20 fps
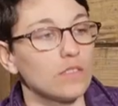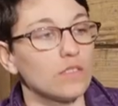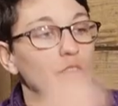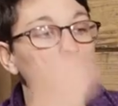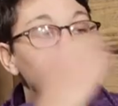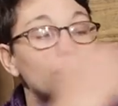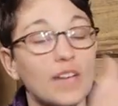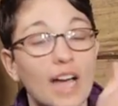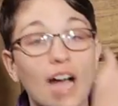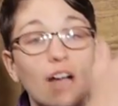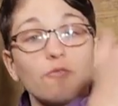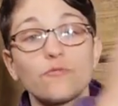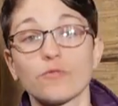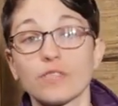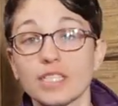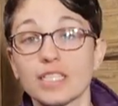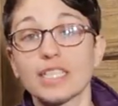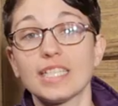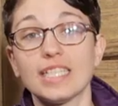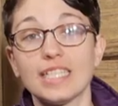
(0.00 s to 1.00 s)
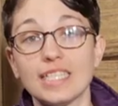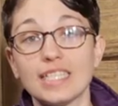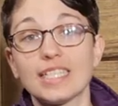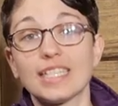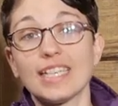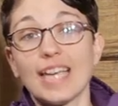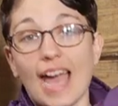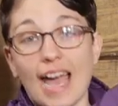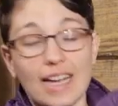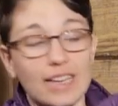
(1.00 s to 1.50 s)
You've got really
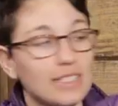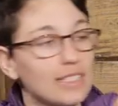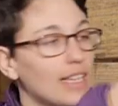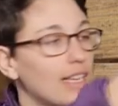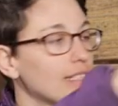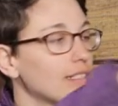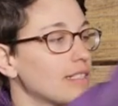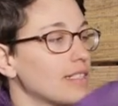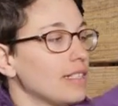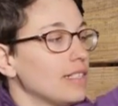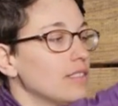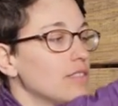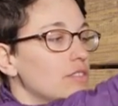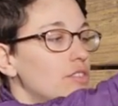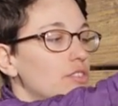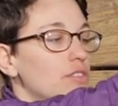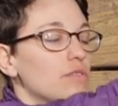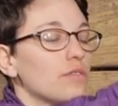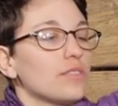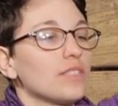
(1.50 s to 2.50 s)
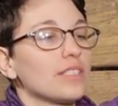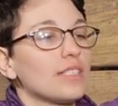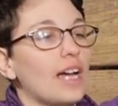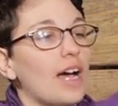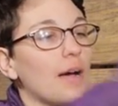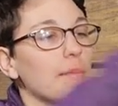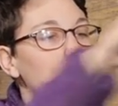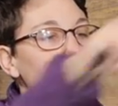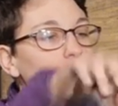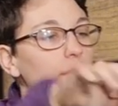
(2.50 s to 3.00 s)
easy access into the
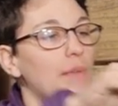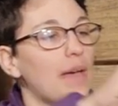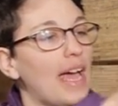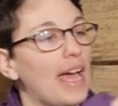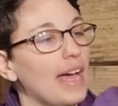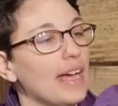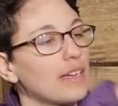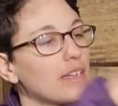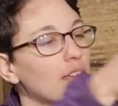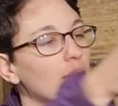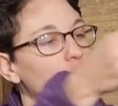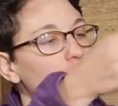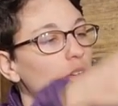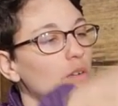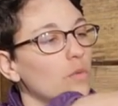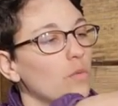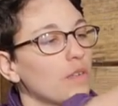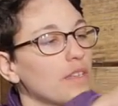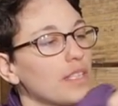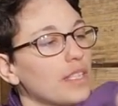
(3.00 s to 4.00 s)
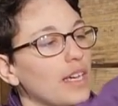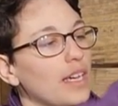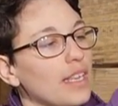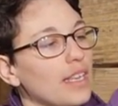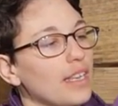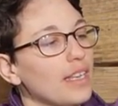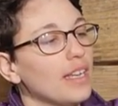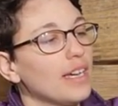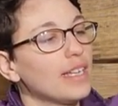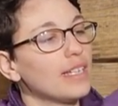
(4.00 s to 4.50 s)
top of the pack with a
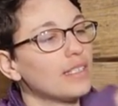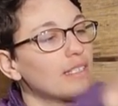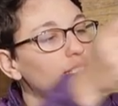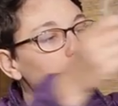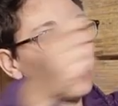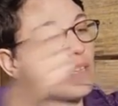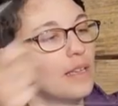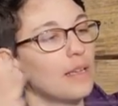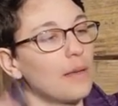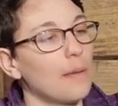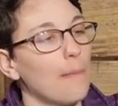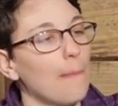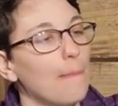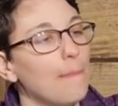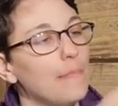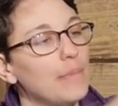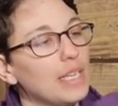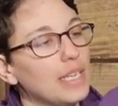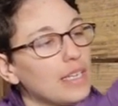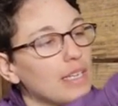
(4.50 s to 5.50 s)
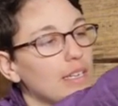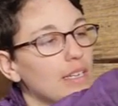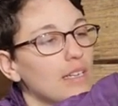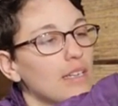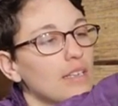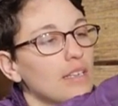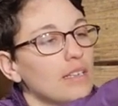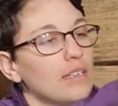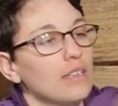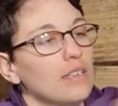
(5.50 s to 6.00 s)
nice
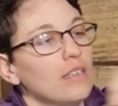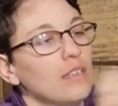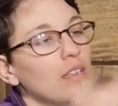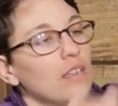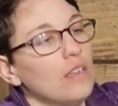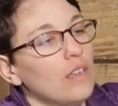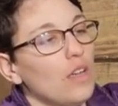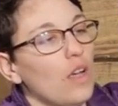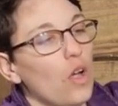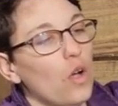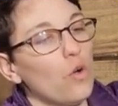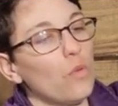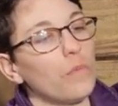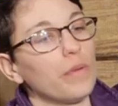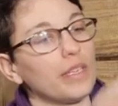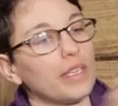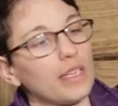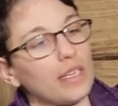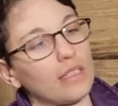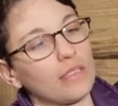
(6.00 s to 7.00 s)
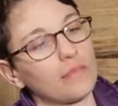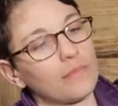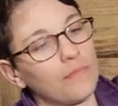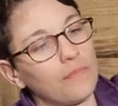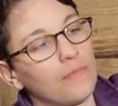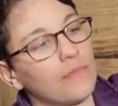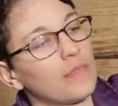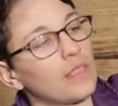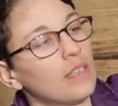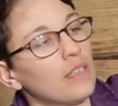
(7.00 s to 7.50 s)
big opening.
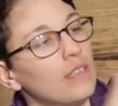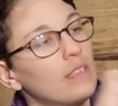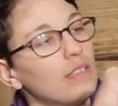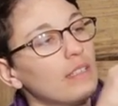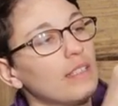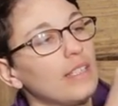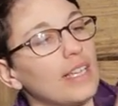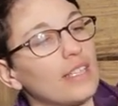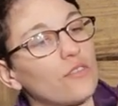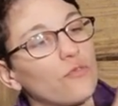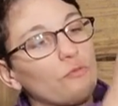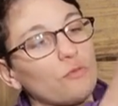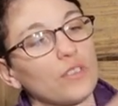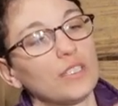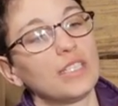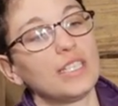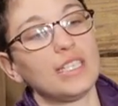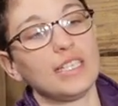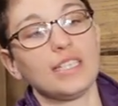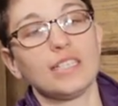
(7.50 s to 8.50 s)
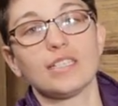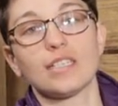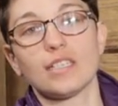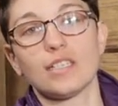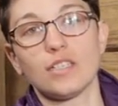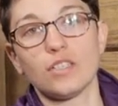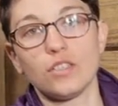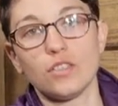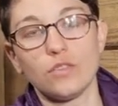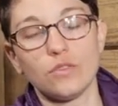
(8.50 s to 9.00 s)
That's really
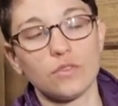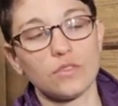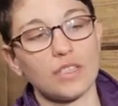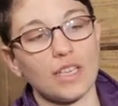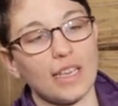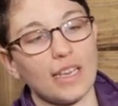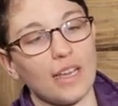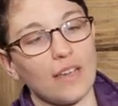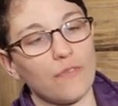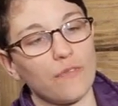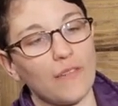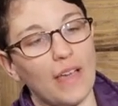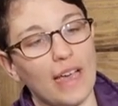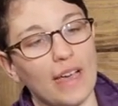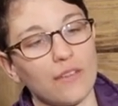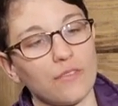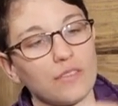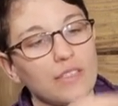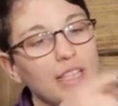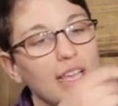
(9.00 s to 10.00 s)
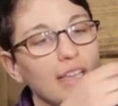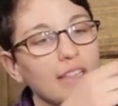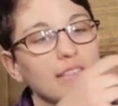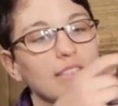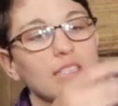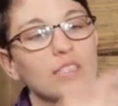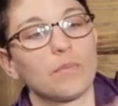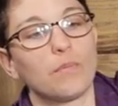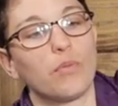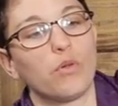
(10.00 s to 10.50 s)
easy to use and I found
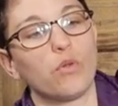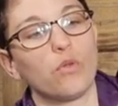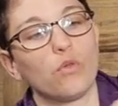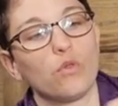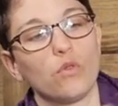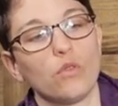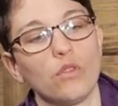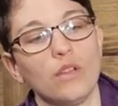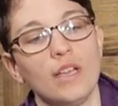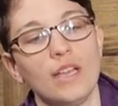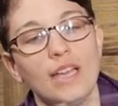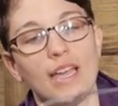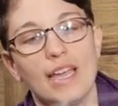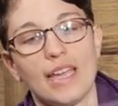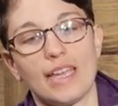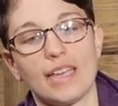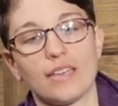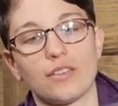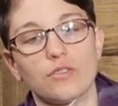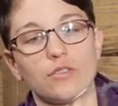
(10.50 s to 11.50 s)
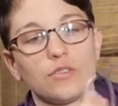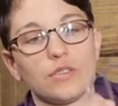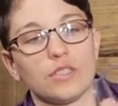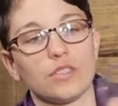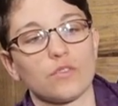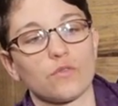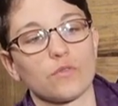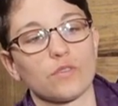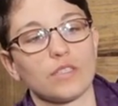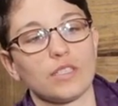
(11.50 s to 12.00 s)
that this pull handle
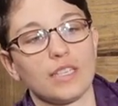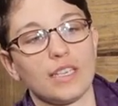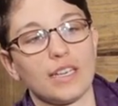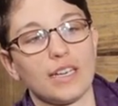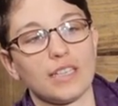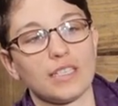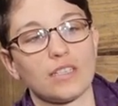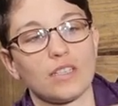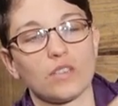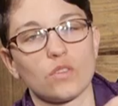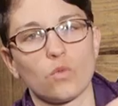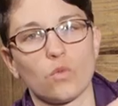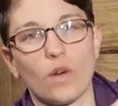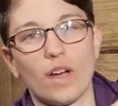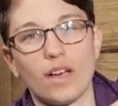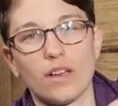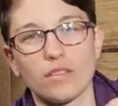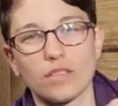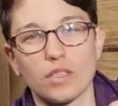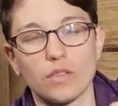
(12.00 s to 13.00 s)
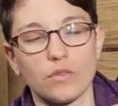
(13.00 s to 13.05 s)
is really nice as well.